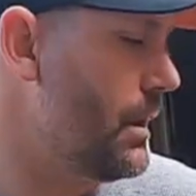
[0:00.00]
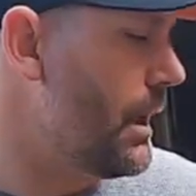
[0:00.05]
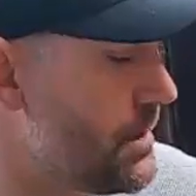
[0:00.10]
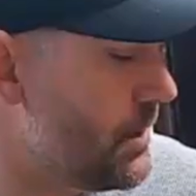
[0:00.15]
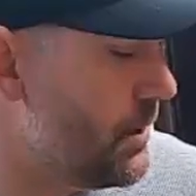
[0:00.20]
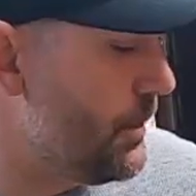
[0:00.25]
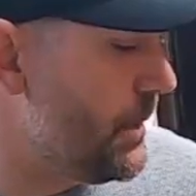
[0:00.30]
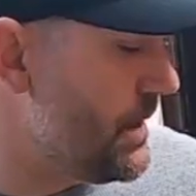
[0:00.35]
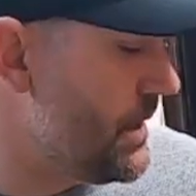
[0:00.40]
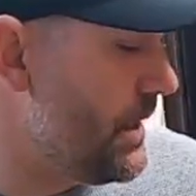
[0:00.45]

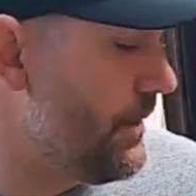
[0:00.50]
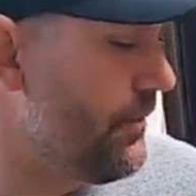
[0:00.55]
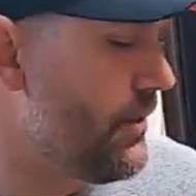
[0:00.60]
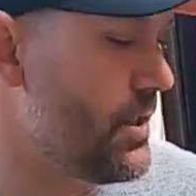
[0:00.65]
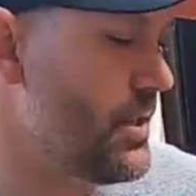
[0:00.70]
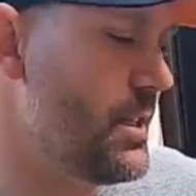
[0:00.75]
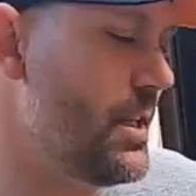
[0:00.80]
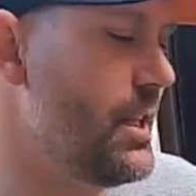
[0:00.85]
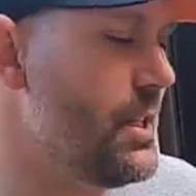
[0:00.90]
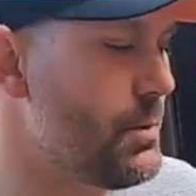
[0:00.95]
it's a little bit
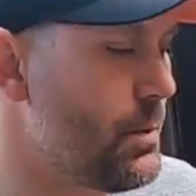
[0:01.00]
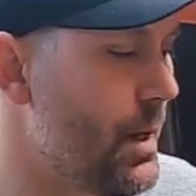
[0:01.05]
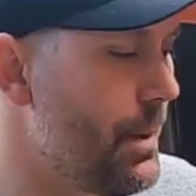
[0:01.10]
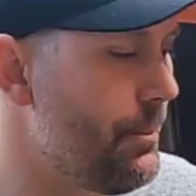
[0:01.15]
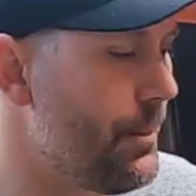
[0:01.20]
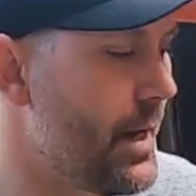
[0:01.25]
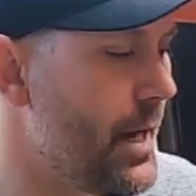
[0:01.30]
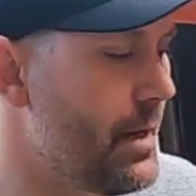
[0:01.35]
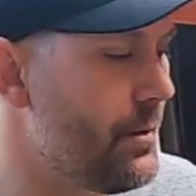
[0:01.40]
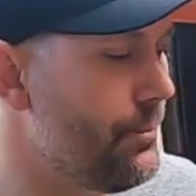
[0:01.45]
different to this
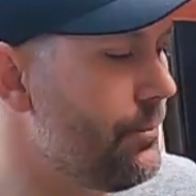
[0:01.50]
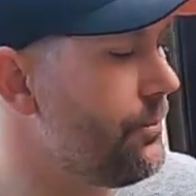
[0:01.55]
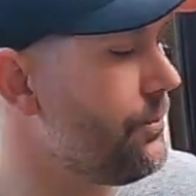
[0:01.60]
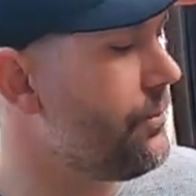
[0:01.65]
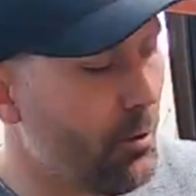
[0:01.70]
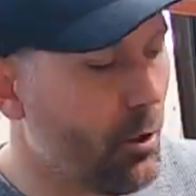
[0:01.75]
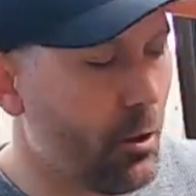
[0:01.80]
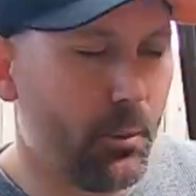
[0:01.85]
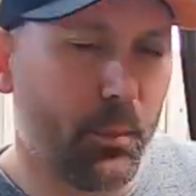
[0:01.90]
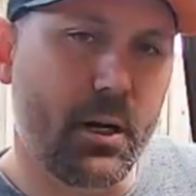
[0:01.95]
one, but
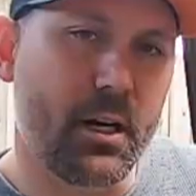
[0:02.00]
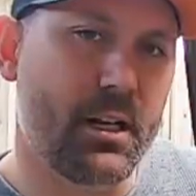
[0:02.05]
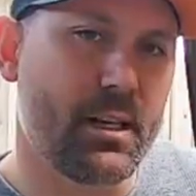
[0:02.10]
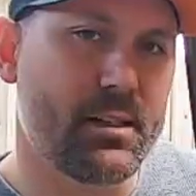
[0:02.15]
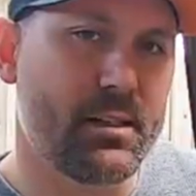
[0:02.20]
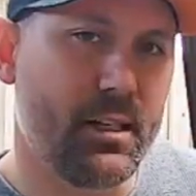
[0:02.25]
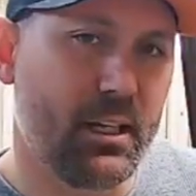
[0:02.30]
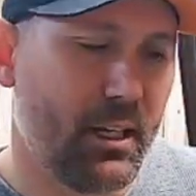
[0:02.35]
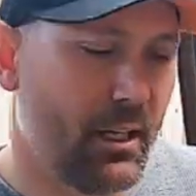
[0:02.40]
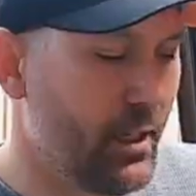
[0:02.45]
throttle body
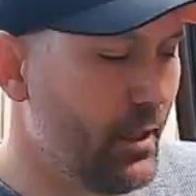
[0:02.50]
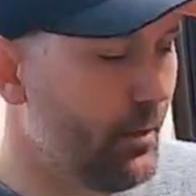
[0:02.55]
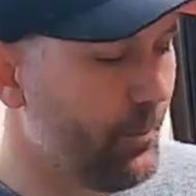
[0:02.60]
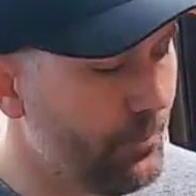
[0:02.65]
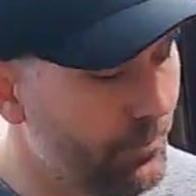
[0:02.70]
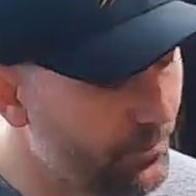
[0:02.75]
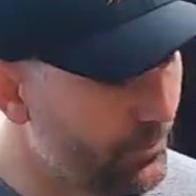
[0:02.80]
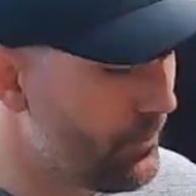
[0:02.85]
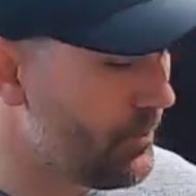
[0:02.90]
is here.